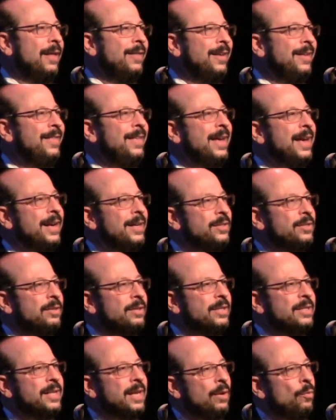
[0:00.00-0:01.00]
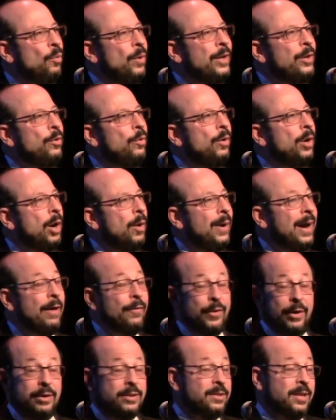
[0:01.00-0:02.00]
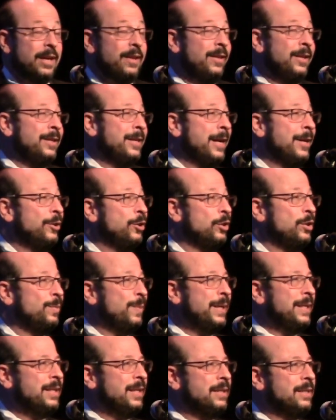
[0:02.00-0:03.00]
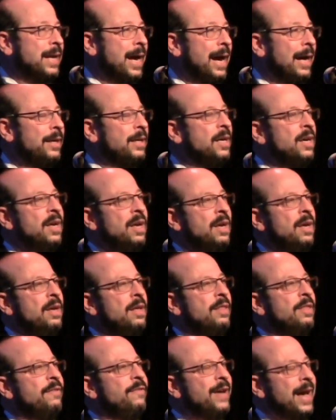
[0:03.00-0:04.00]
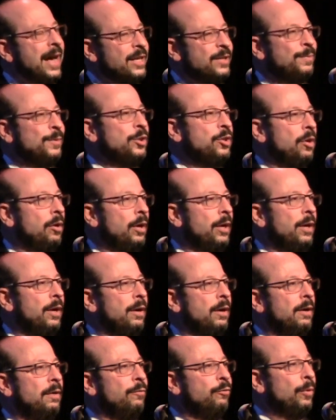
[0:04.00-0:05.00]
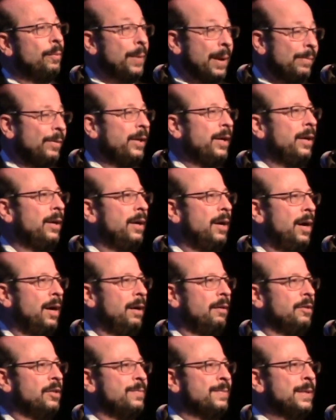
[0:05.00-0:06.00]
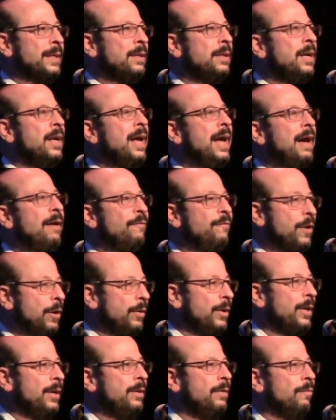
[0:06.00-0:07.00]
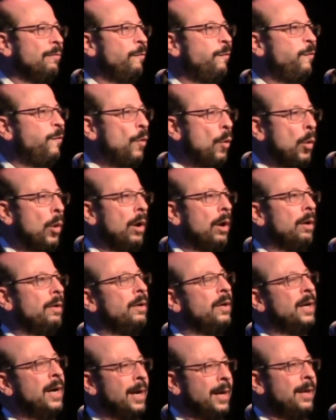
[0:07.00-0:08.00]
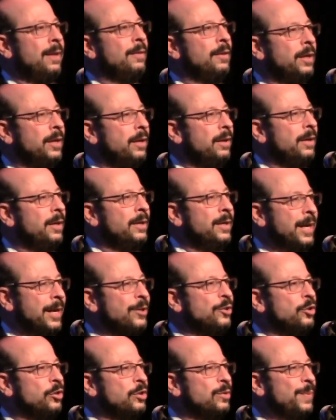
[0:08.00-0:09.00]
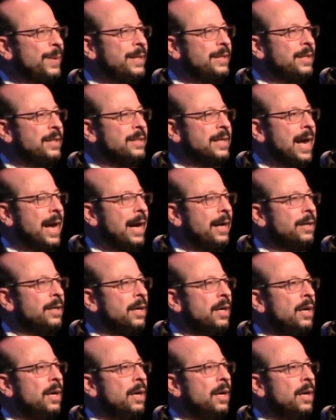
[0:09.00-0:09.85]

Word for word: I think the answer is that when you go out there, it's like the Endangered Species Act. The vast majority of Republican congressmen have voted for gutting the Endangered Species Act,